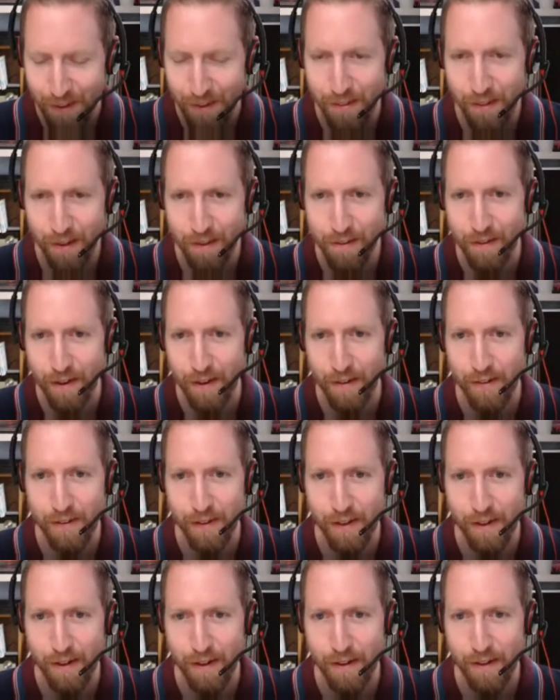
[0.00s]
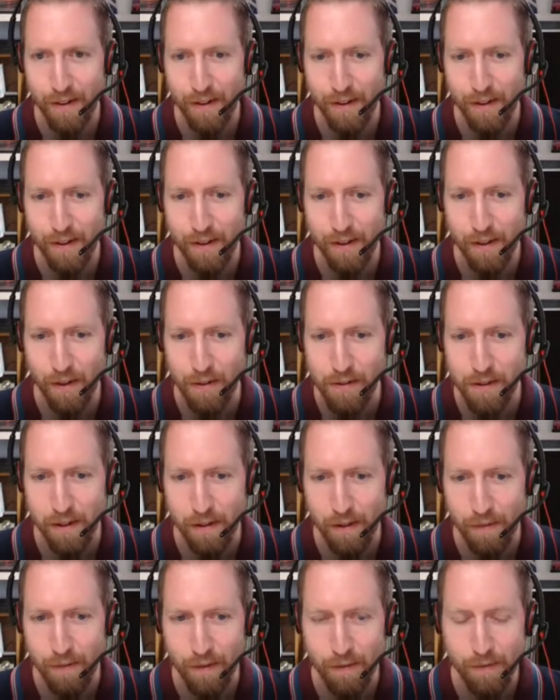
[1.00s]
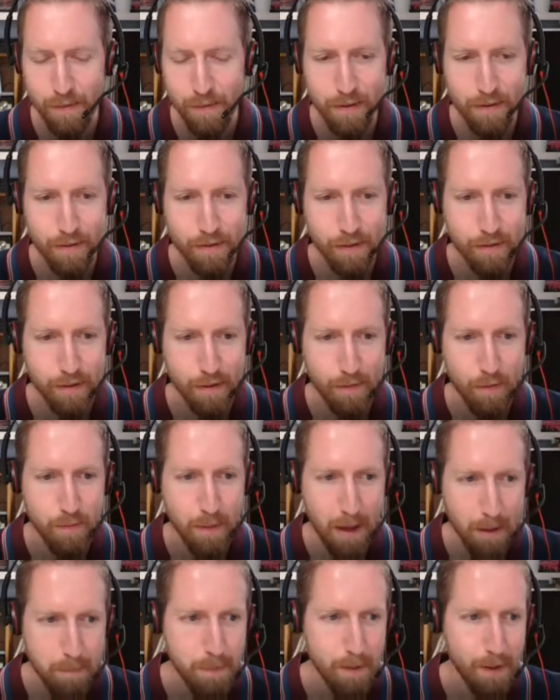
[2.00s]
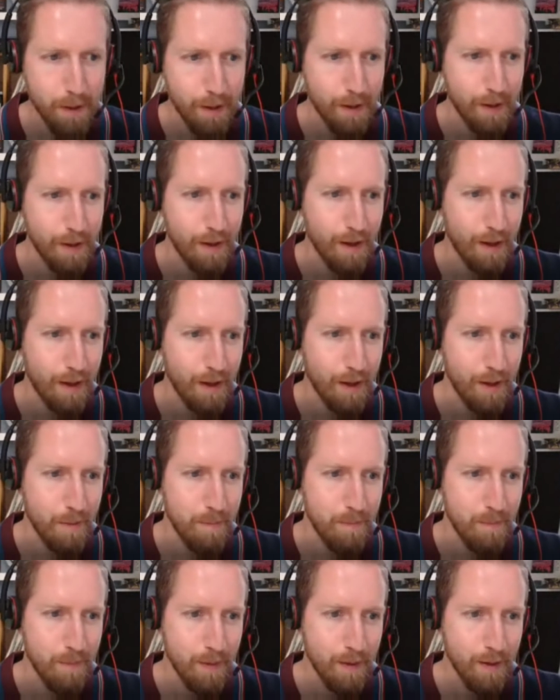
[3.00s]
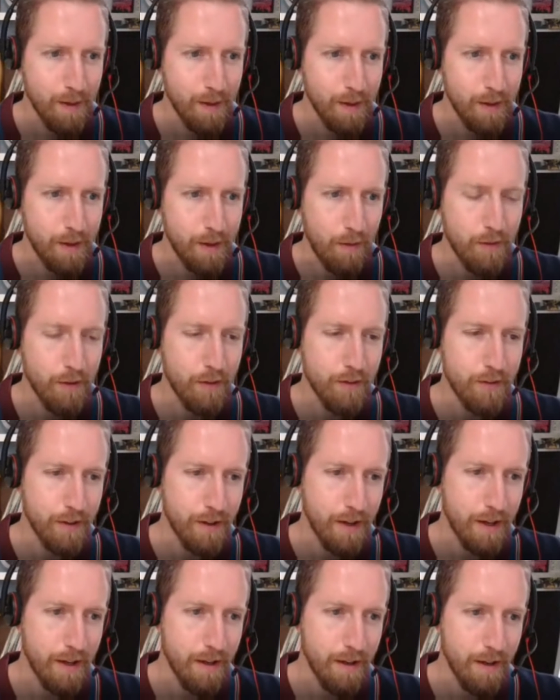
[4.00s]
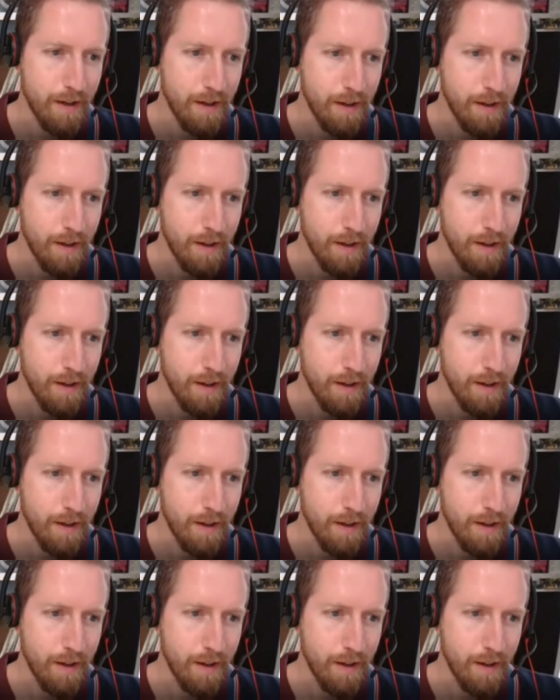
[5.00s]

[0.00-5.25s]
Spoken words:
things around geographic information systems, mapping, touching in